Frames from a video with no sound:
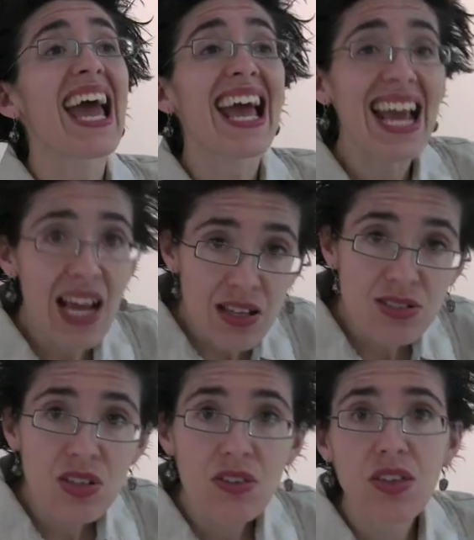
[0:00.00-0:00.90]

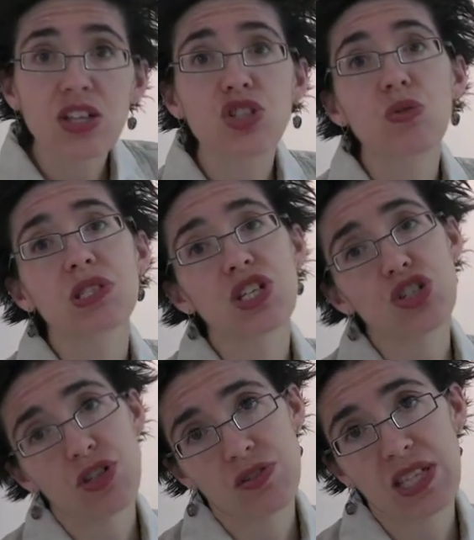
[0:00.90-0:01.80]
And they do
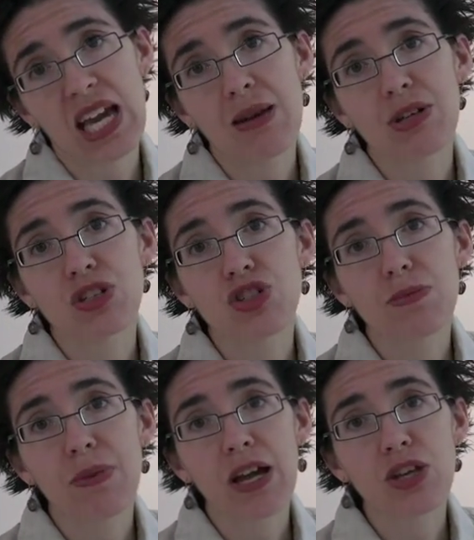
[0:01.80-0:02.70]
additional
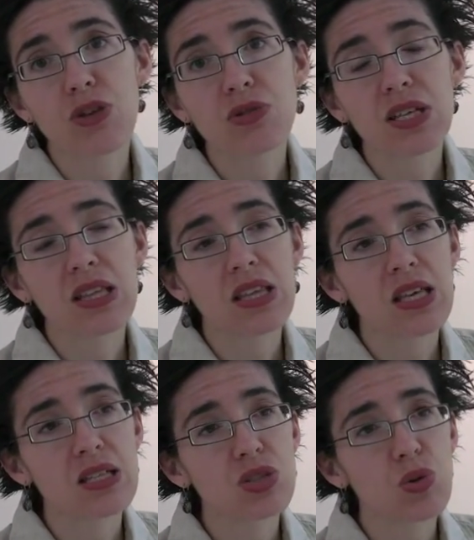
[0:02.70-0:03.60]
damage by using
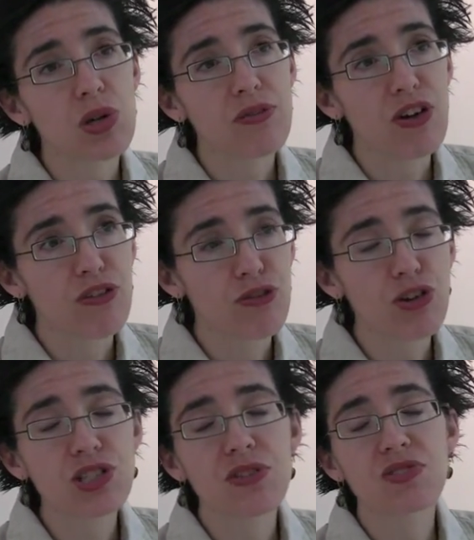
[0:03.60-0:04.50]
these sort of
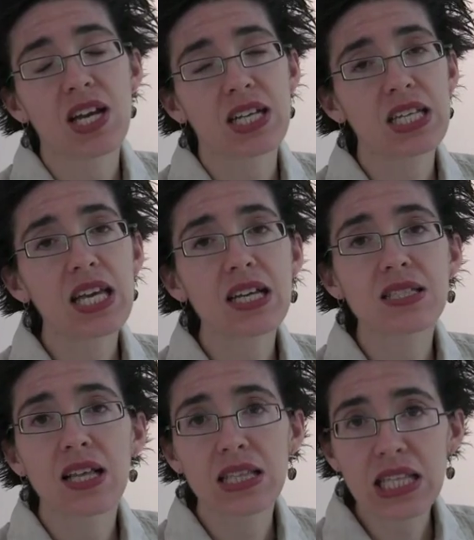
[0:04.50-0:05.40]
aversive
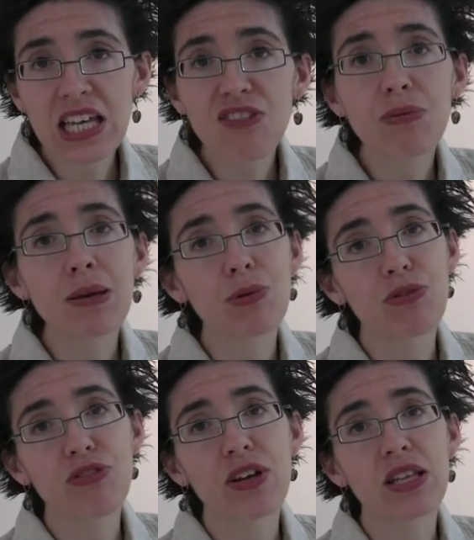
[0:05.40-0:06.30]
techniques that leave
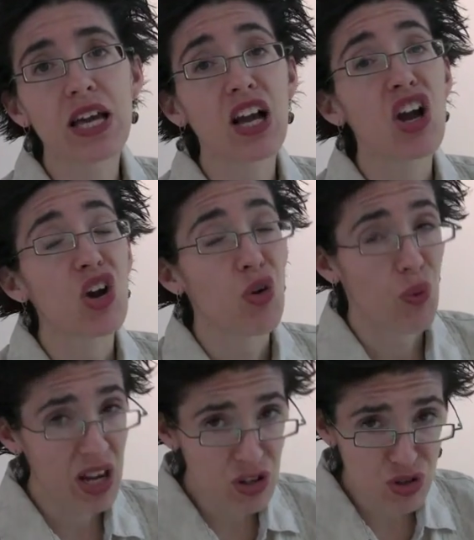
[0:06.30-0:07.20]
people feeling
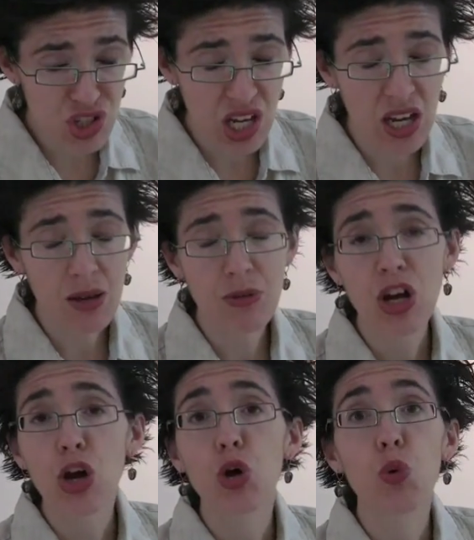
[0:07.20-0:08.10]
greater
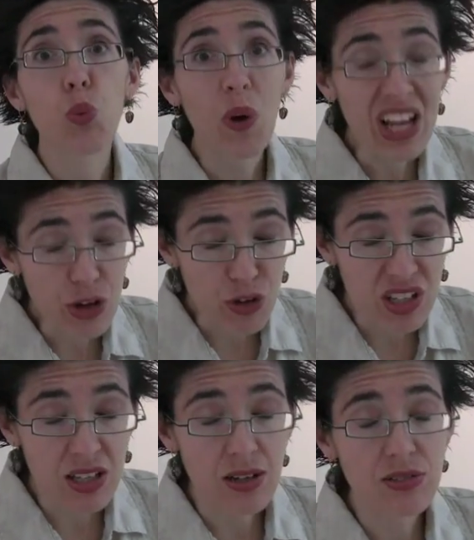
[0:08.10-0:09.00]
shame,
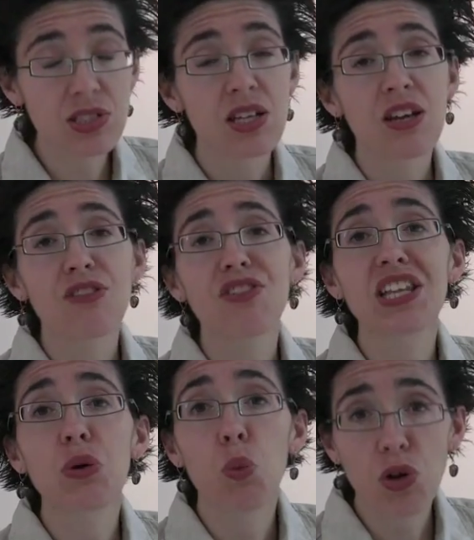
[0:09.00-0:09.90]
greater guilt,
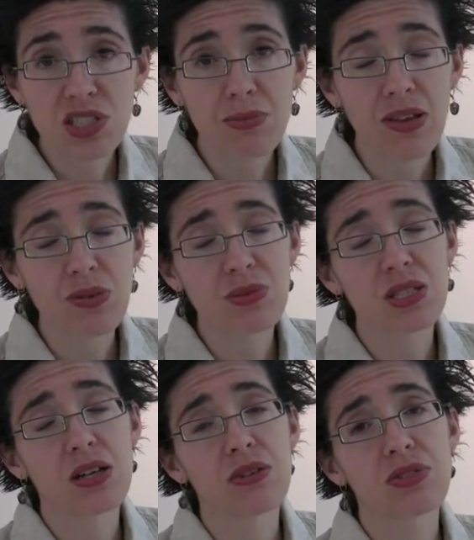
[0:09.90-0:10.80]
feeling worse about
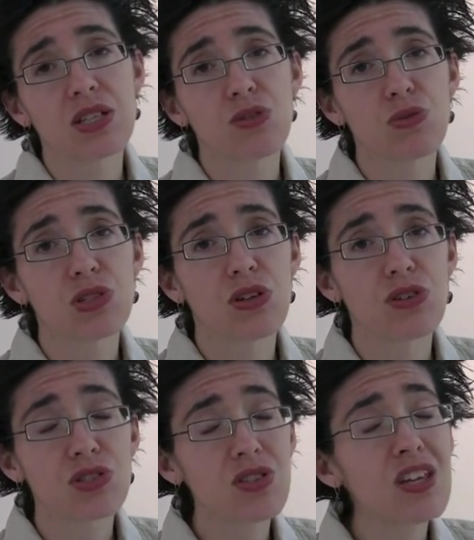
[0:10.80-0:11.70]
themselves as a
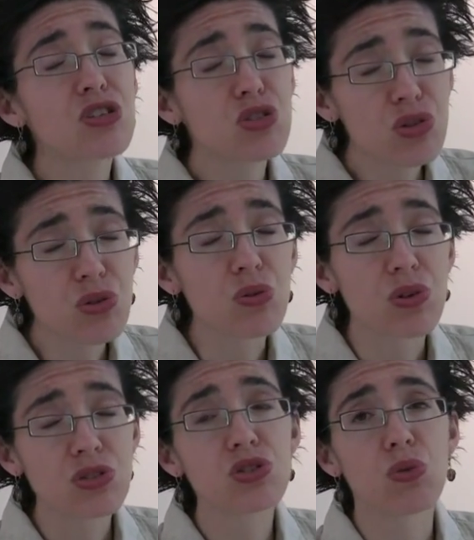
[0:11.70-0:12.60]
result. So they
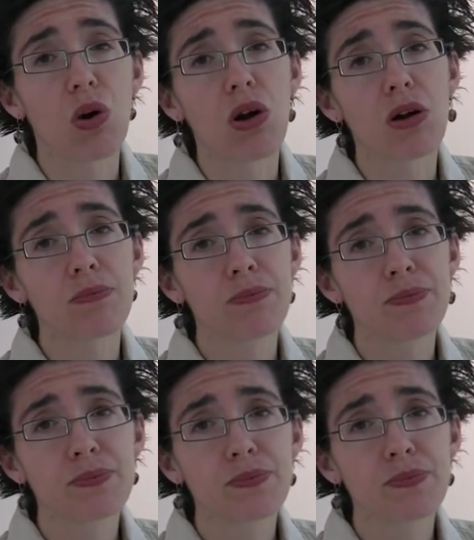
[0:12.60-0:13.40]
do harm.